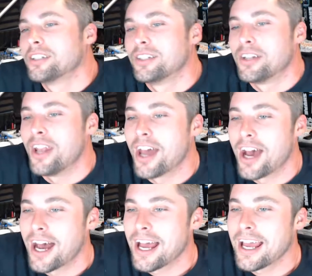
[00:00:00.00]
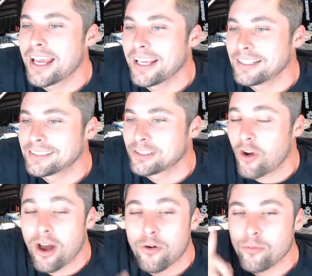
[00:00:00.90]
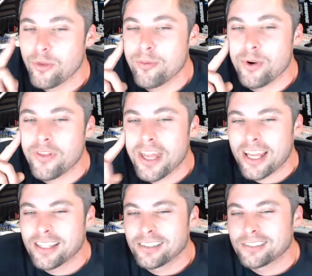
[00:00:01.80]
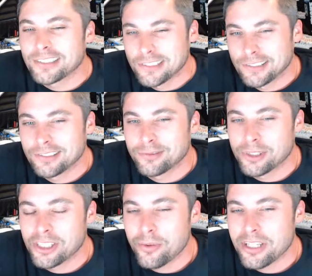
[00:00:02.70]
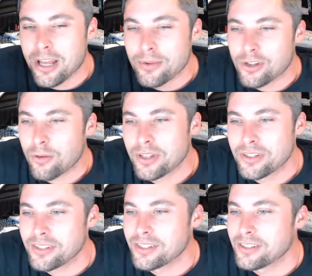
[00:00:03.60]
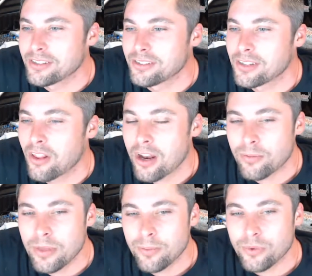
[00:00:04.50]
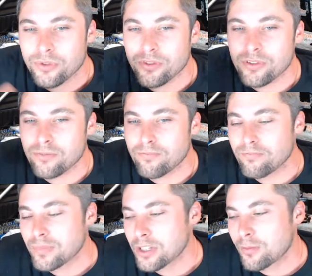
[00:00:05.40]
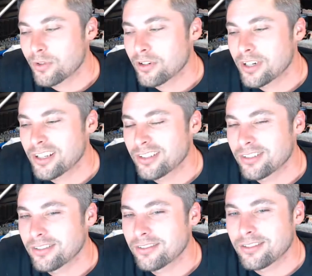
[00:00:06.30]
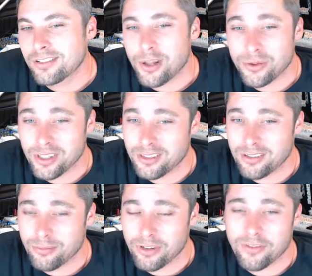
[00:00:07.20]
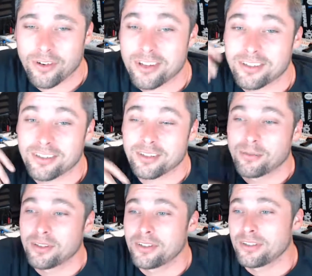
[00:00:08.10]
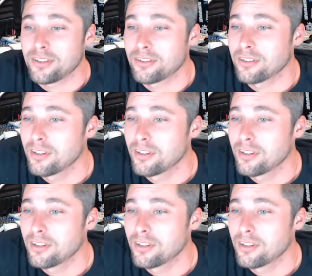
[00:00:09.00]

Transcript: Nice. So I'll remember that. The summertime is our busy season. A lot of people's summer is the slow season, but for us, it's the busy season.